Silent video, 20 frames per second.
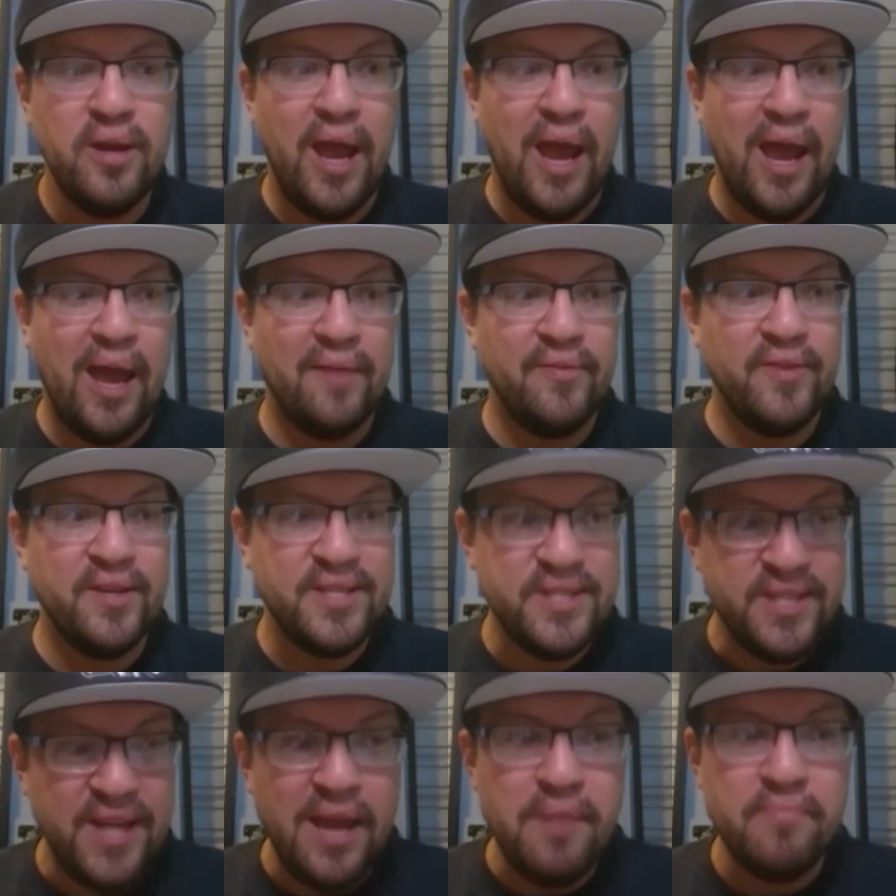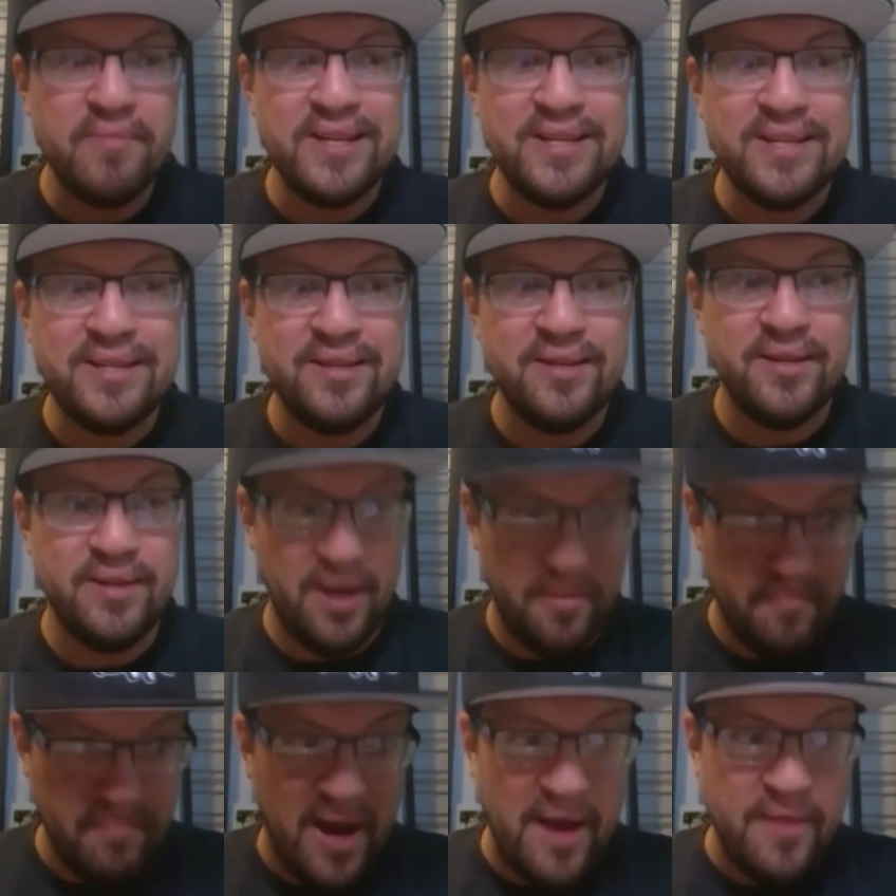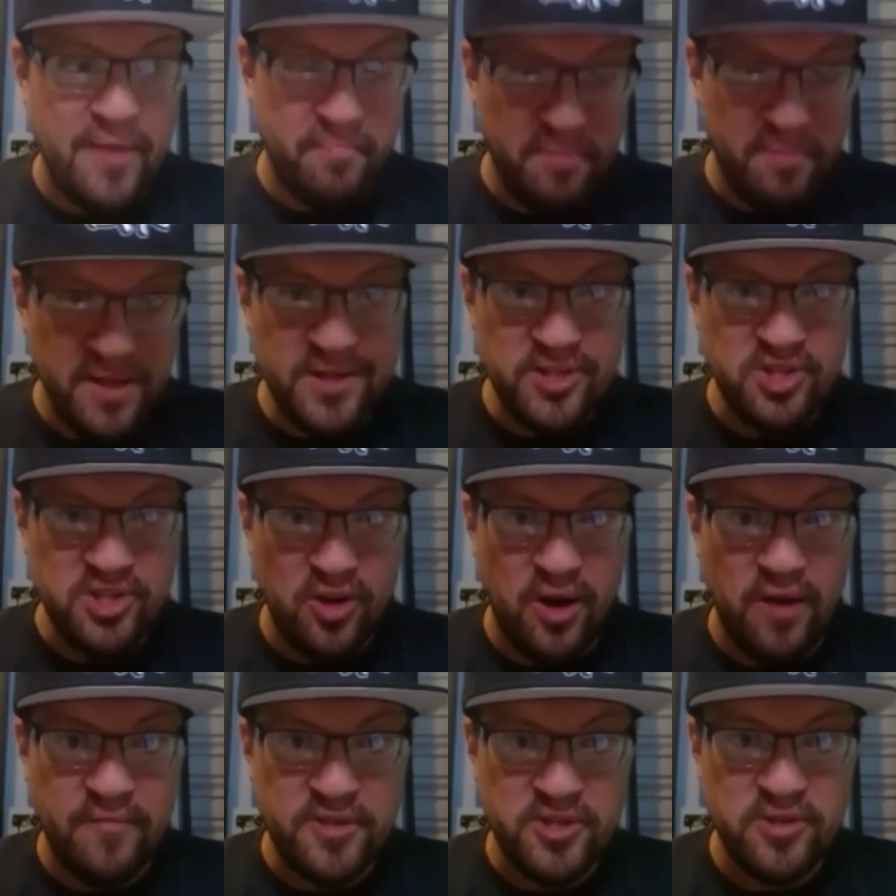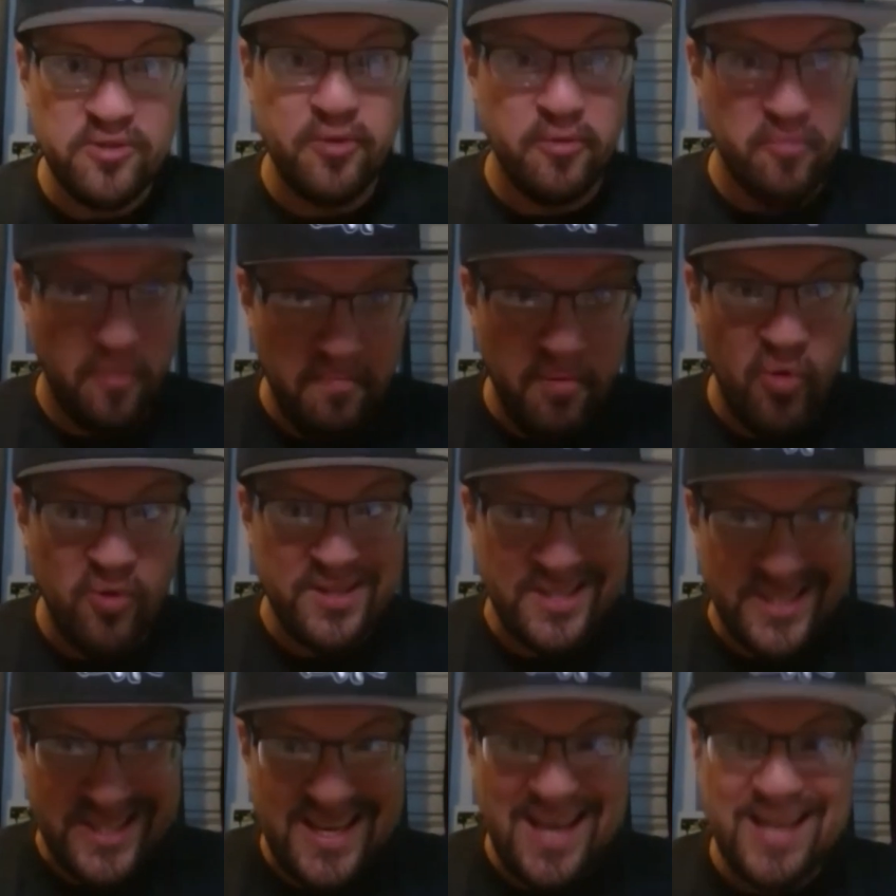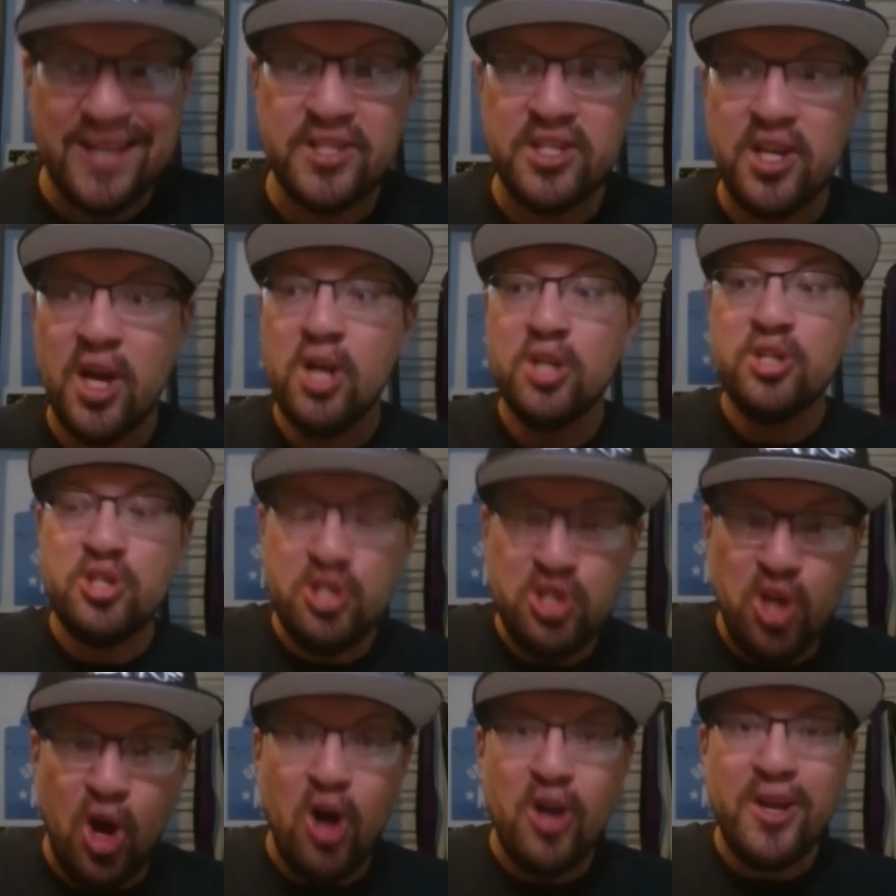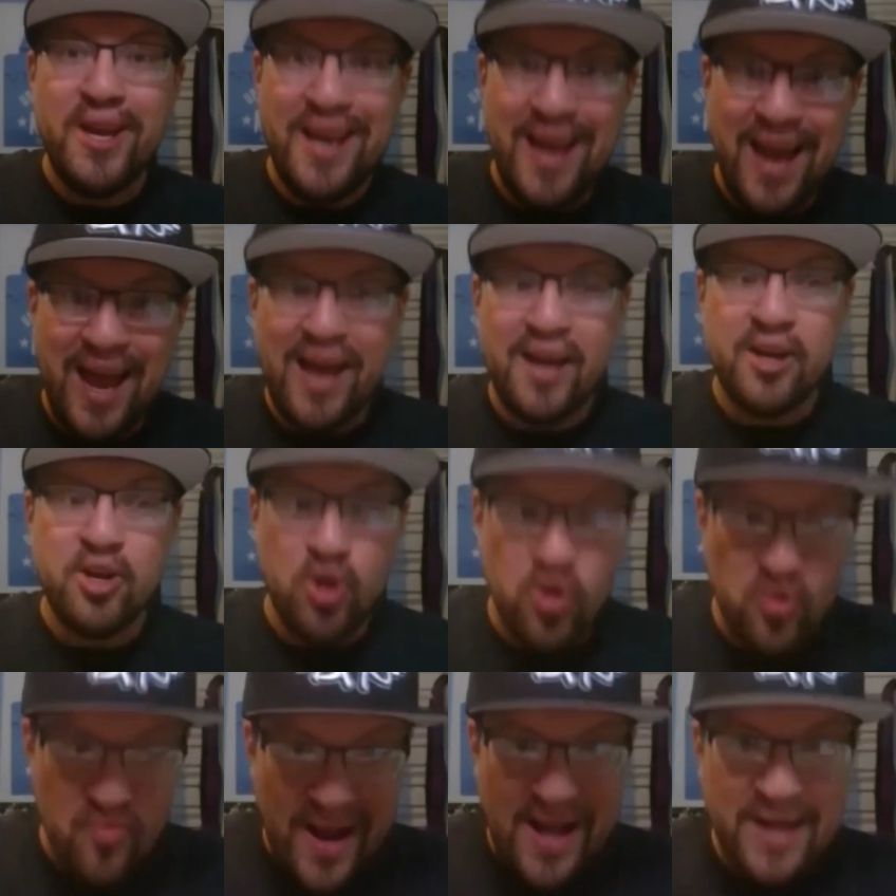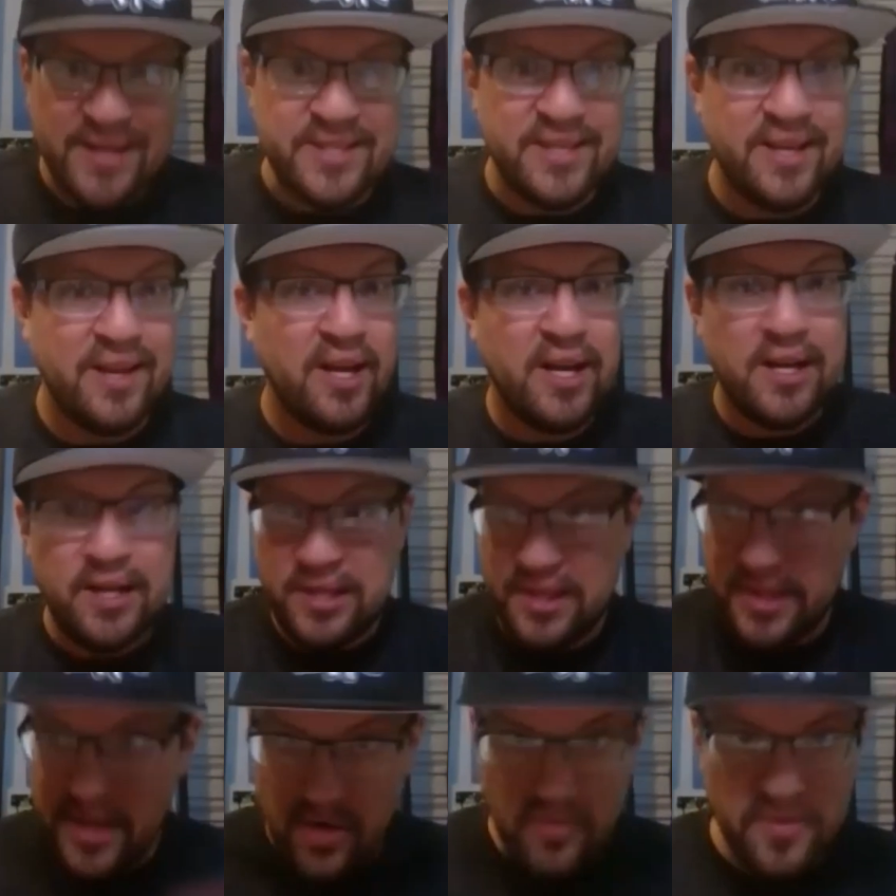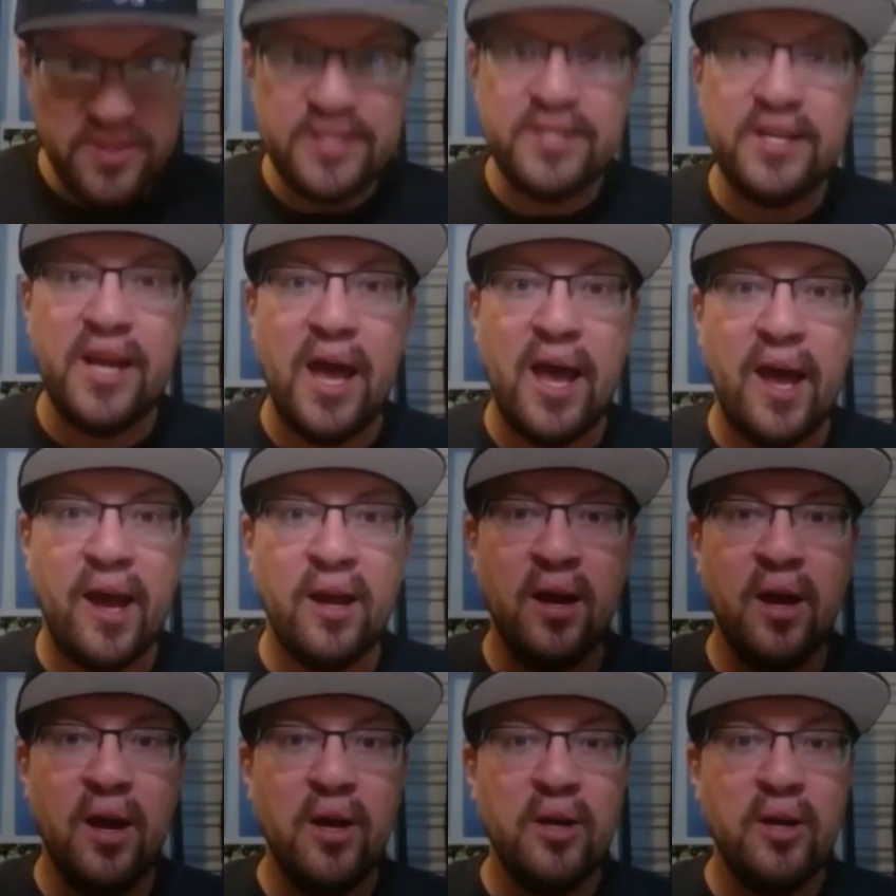and the statement by the police officer, the report says, stalking and harassing, clear as day.